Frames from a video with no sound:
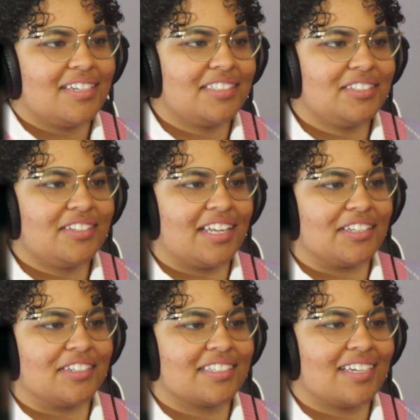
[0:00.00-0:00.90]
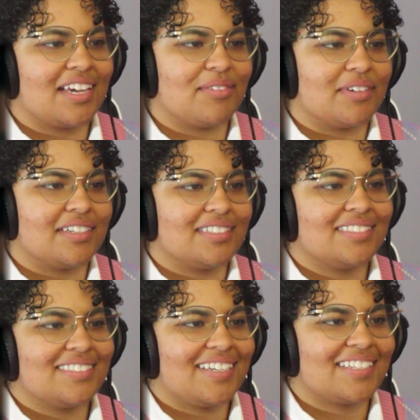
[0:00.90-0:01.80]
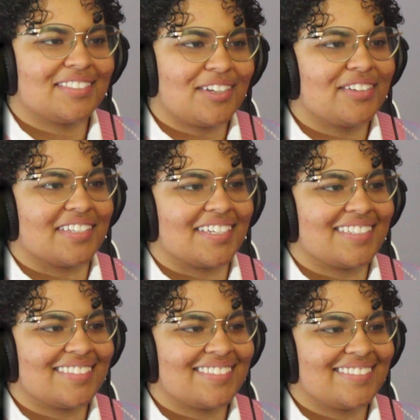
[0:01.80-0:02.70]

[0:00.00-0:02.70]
I saw that look, Ava. I saw that.